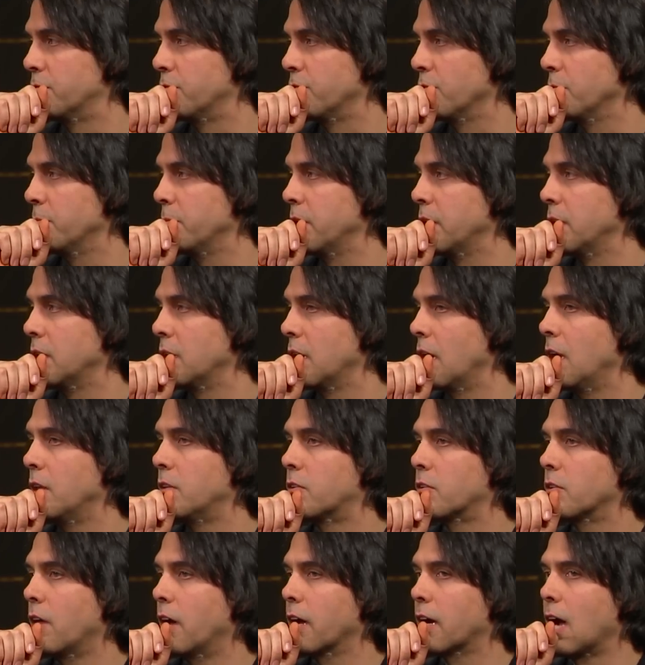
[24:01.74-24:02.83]
mm -hmm. me. Mm-hmm.
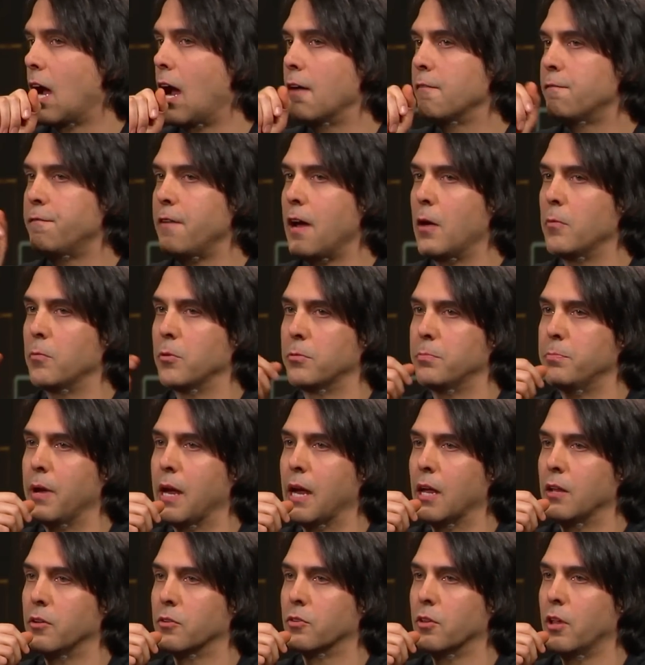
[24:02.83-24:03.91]
It's mm -hmm. like I've found with
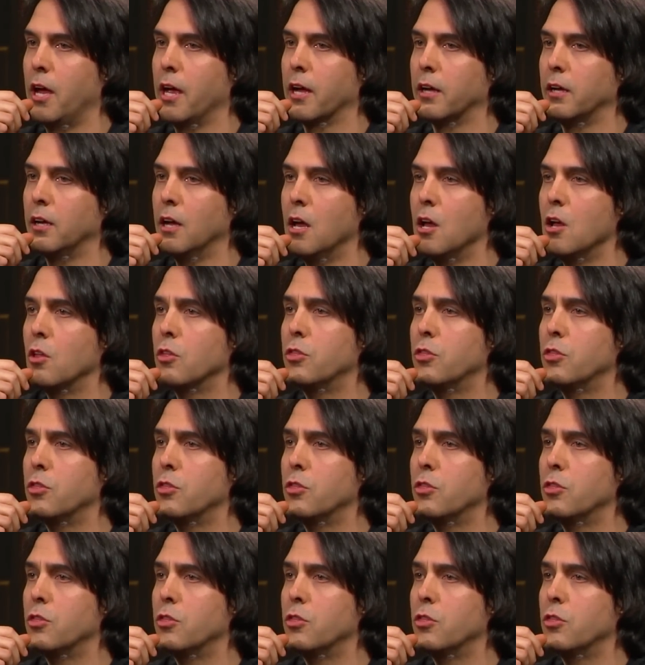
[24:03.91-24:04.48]
bands like